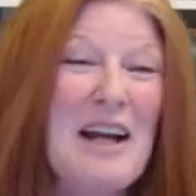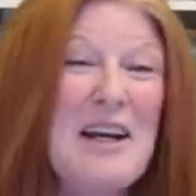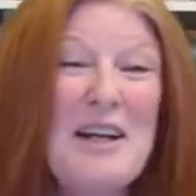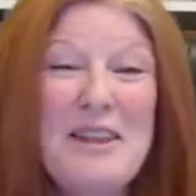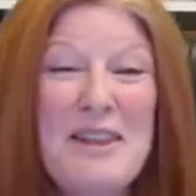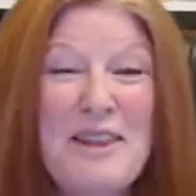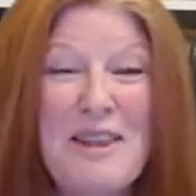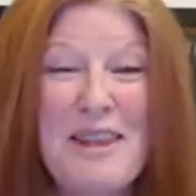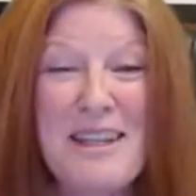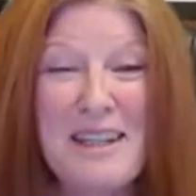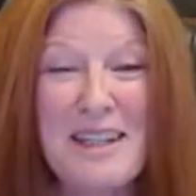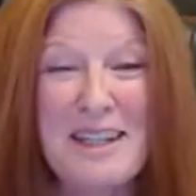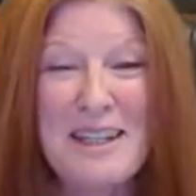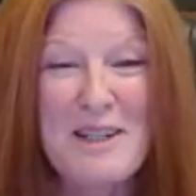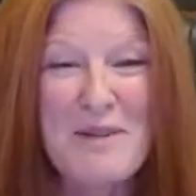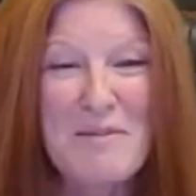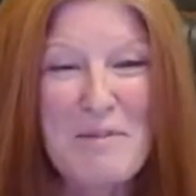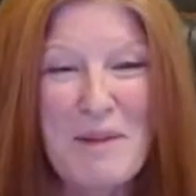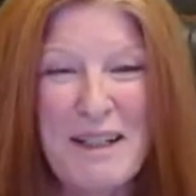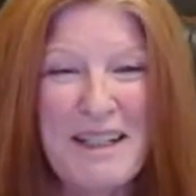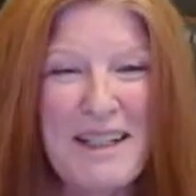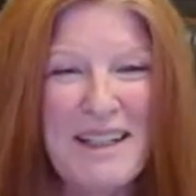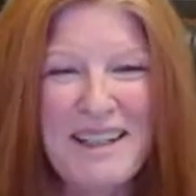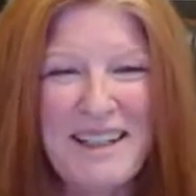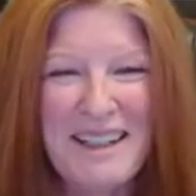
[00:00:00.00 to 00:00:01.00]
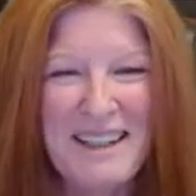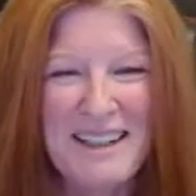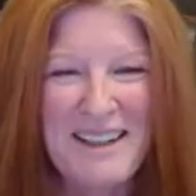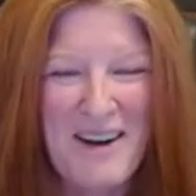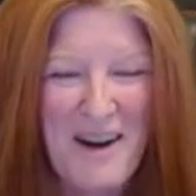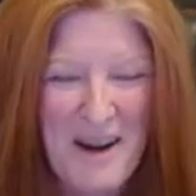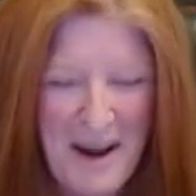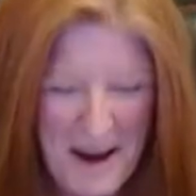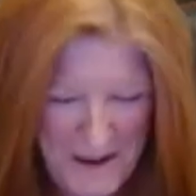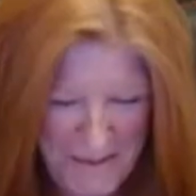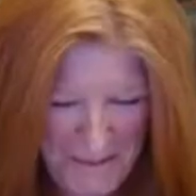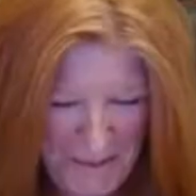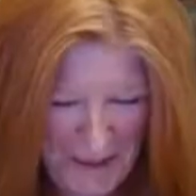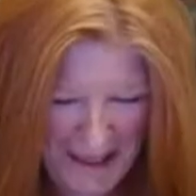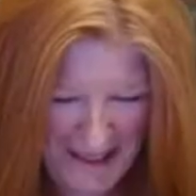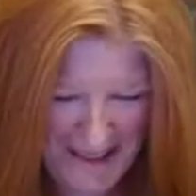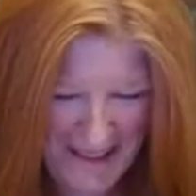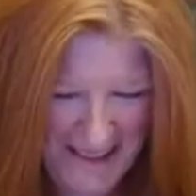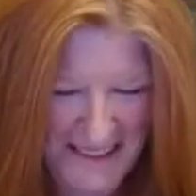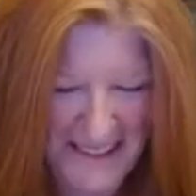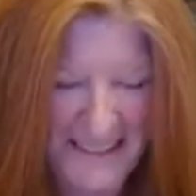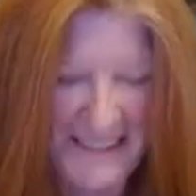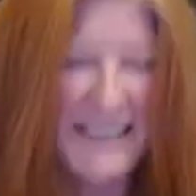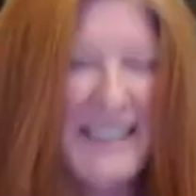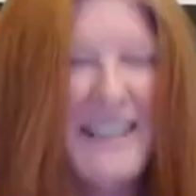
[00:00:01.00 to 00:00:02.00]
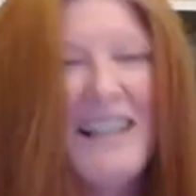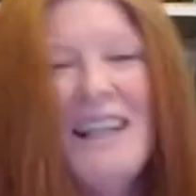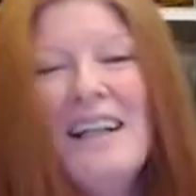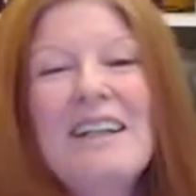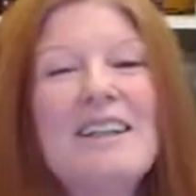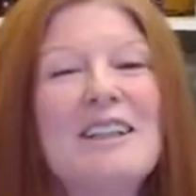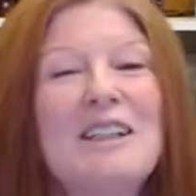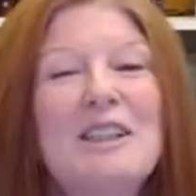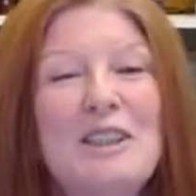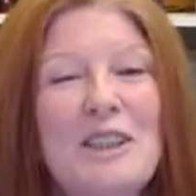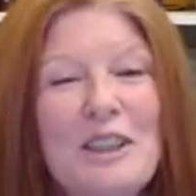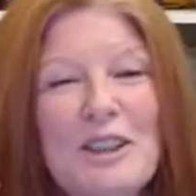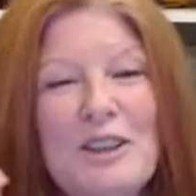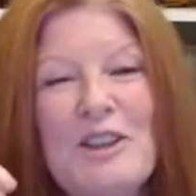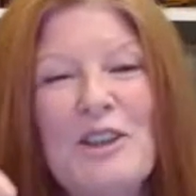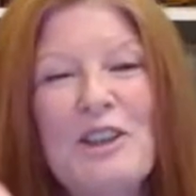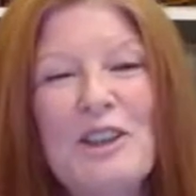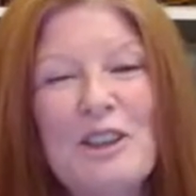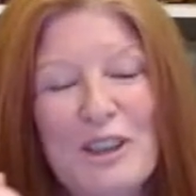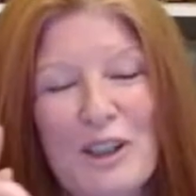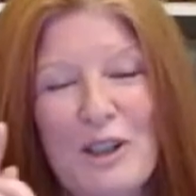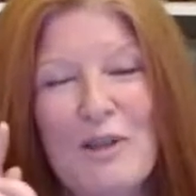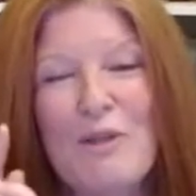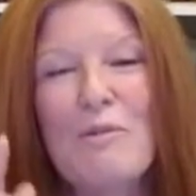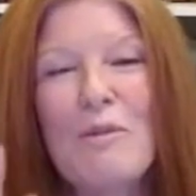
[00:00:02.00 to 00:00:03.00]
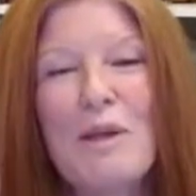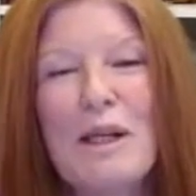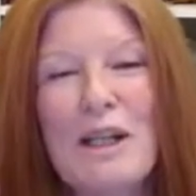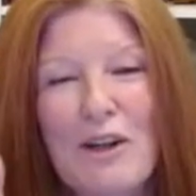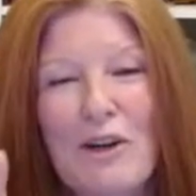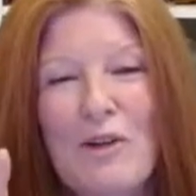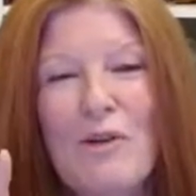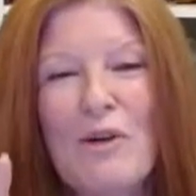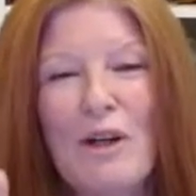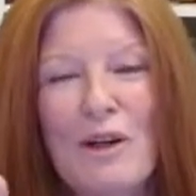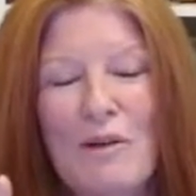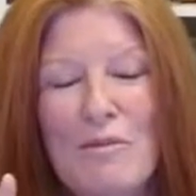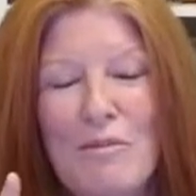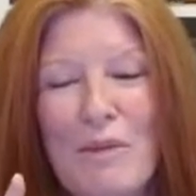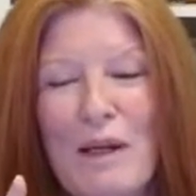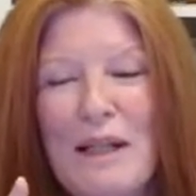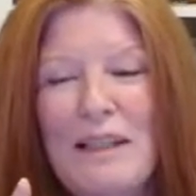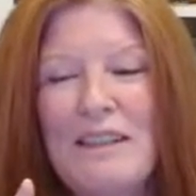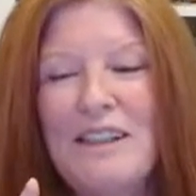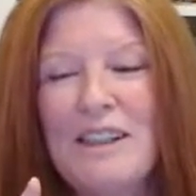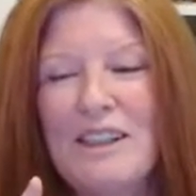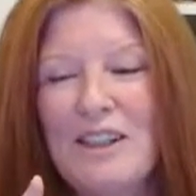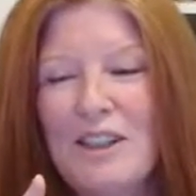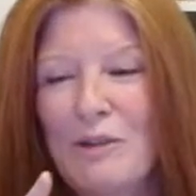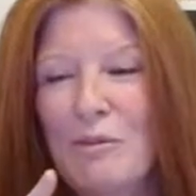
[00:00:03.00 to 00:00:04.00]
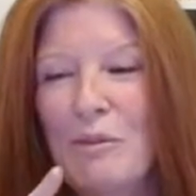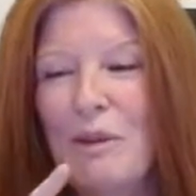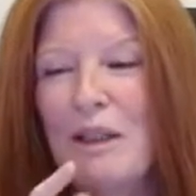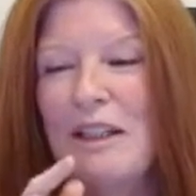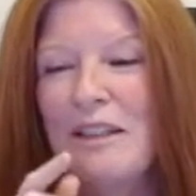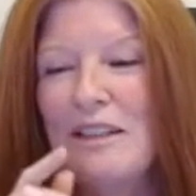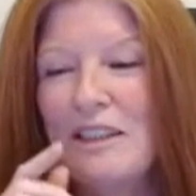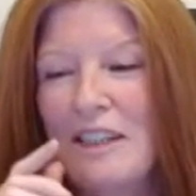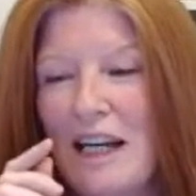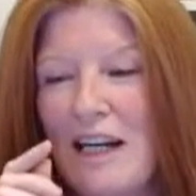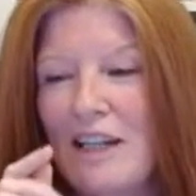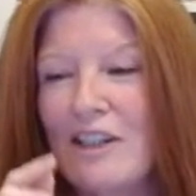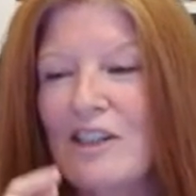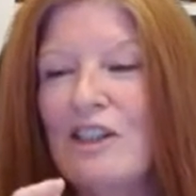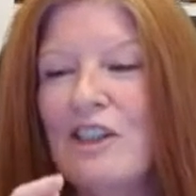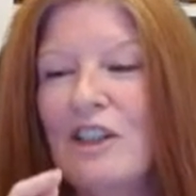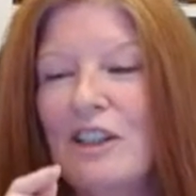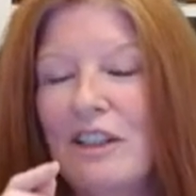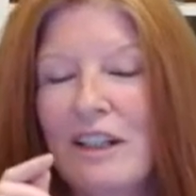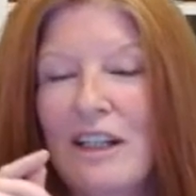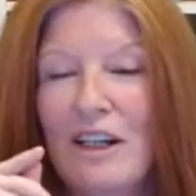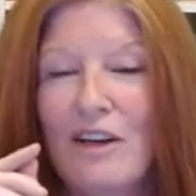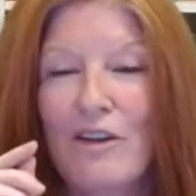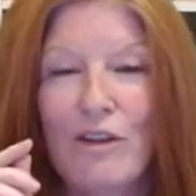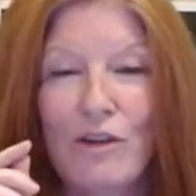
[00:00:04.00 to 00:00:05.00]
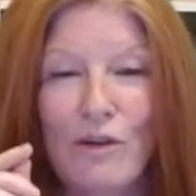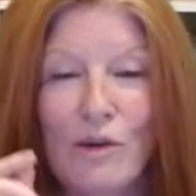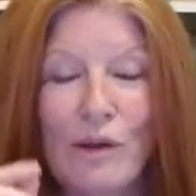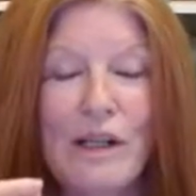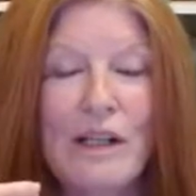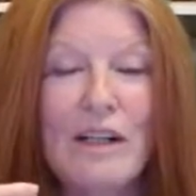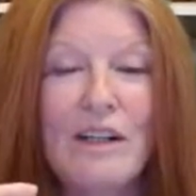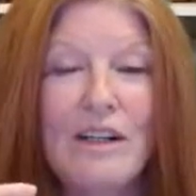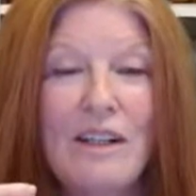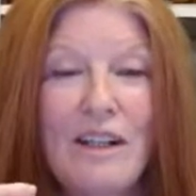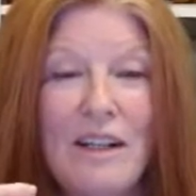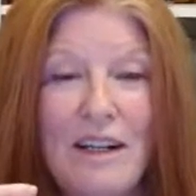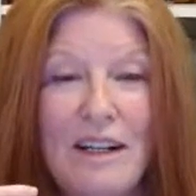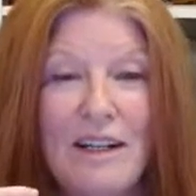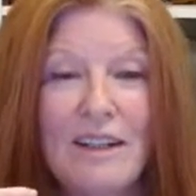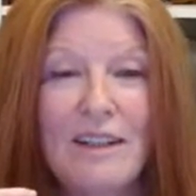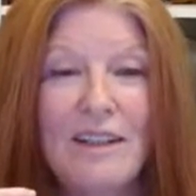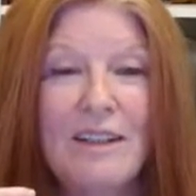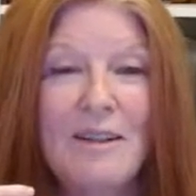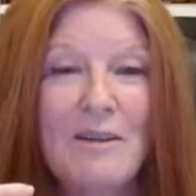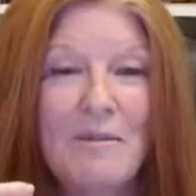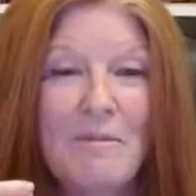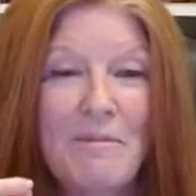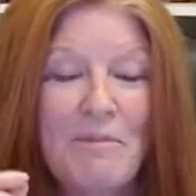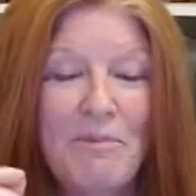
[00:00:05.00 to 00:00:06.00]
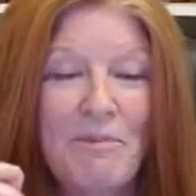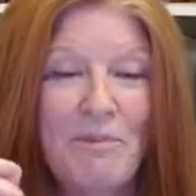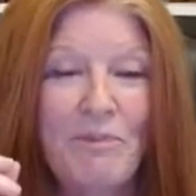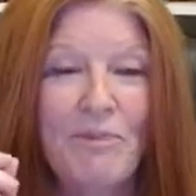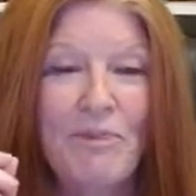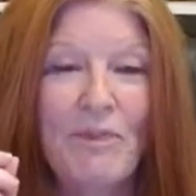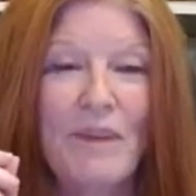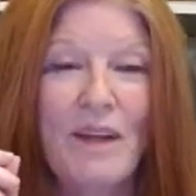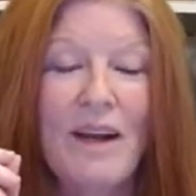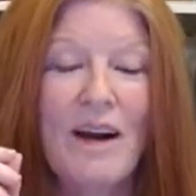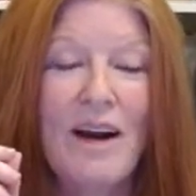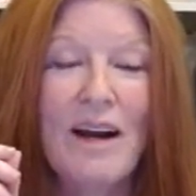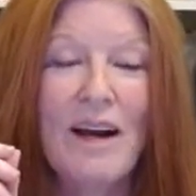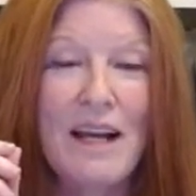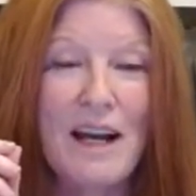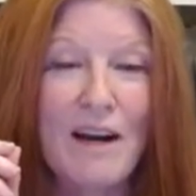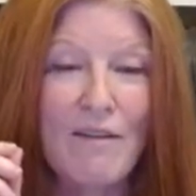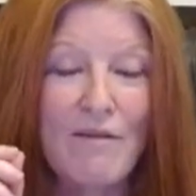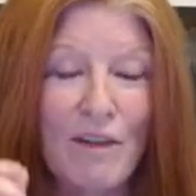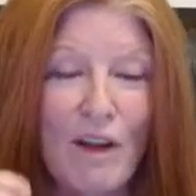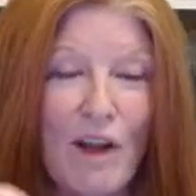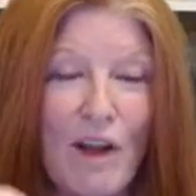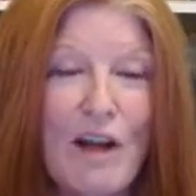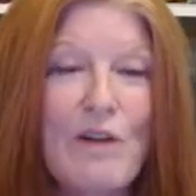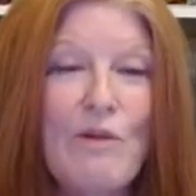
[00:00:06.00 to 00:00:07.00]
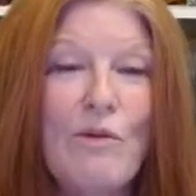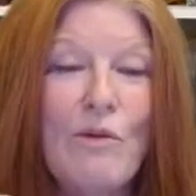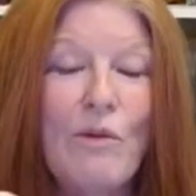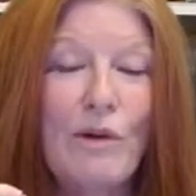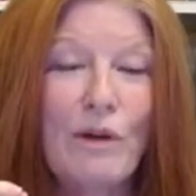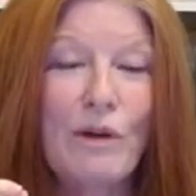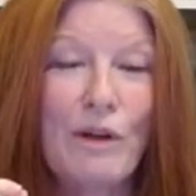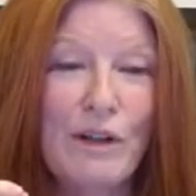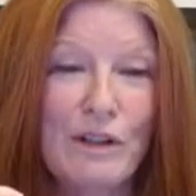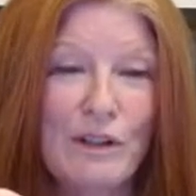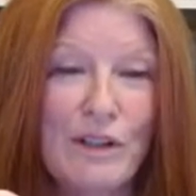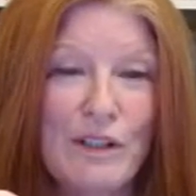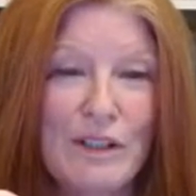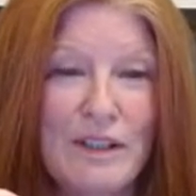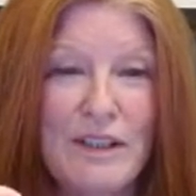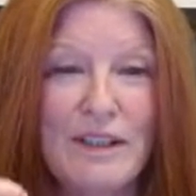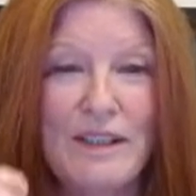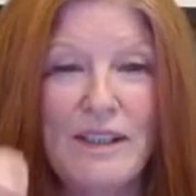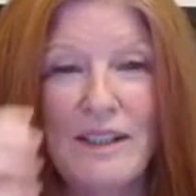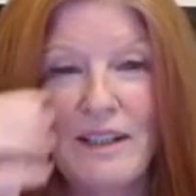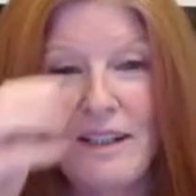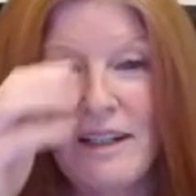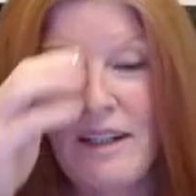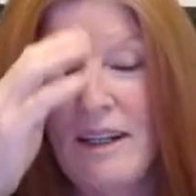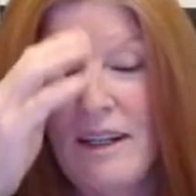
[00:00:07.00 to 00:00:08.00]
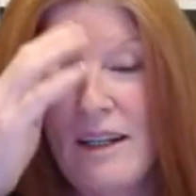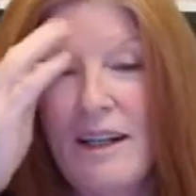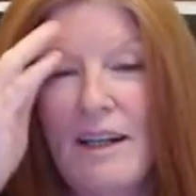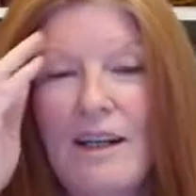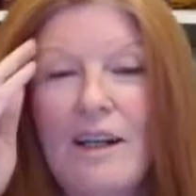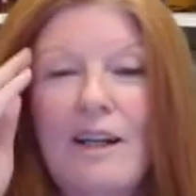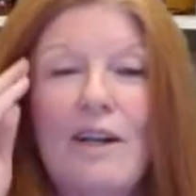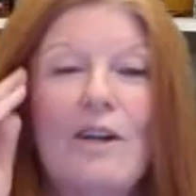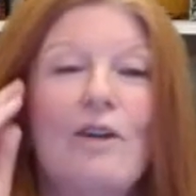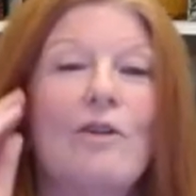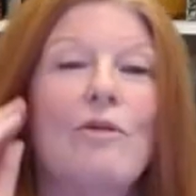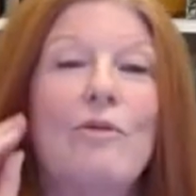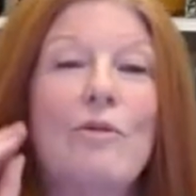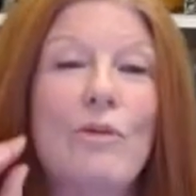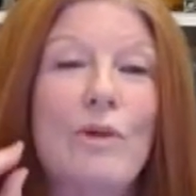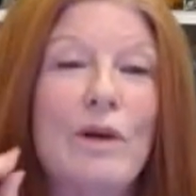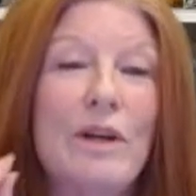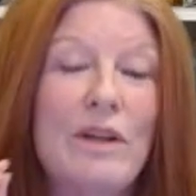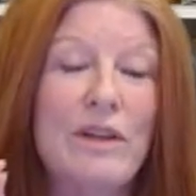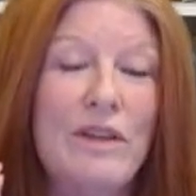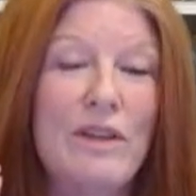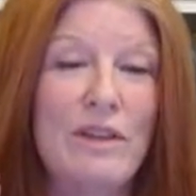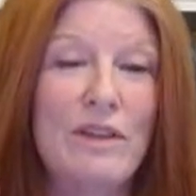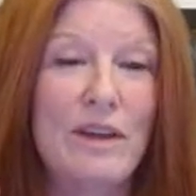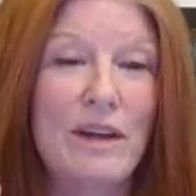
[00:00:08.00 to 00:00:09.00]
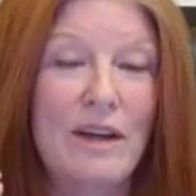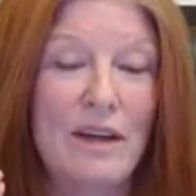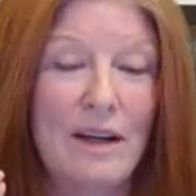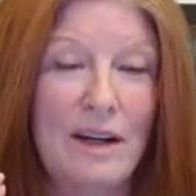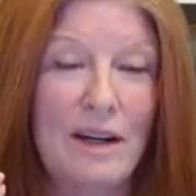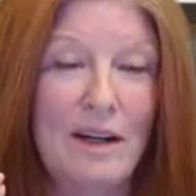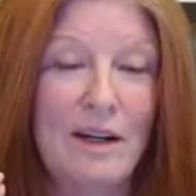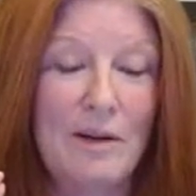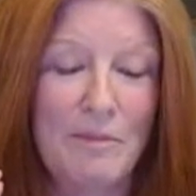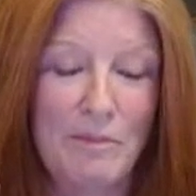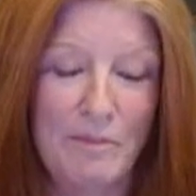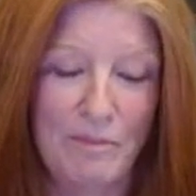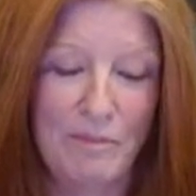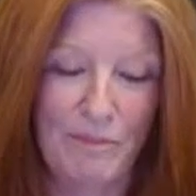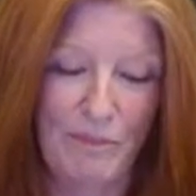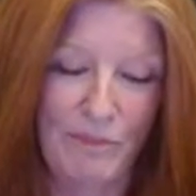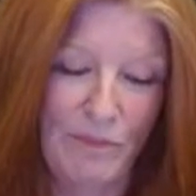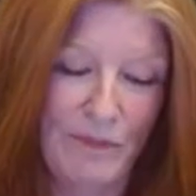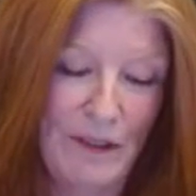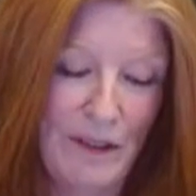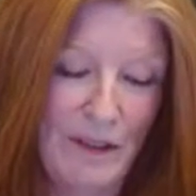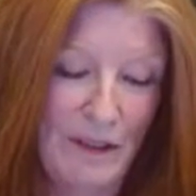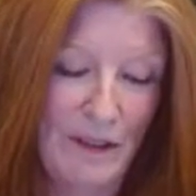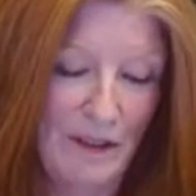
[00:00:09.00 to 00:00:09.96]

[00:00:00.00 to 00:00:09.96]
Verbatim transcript: i didn't think anybody get on because this is just going to be a quick message because actually at three o'clock i have light workers uh, with um,